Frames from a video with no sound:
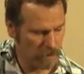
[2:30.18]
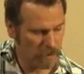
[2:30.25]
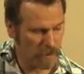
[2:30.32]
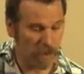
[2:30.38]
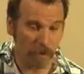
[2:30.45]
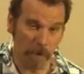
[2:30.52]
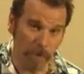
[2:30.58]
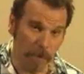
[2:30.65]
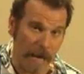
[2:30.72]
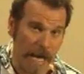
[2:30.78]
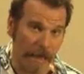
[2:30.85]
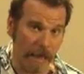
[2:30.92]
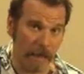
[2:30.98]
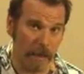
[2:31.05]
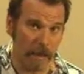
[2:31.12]
and we're
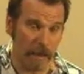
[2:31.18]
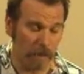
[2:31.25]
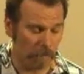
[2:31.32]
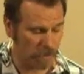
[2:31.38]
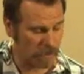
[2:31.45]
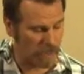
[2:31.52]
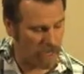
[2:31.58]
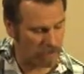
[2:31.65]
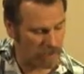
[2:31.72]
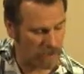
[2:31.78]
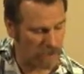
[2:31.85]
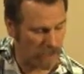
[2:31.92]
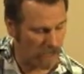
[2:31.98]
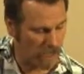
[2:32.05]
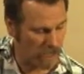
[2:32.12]
back into double stops
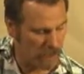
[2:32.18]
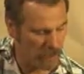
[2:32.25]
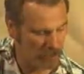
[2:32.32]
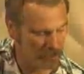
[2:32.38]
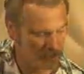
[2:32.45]
again.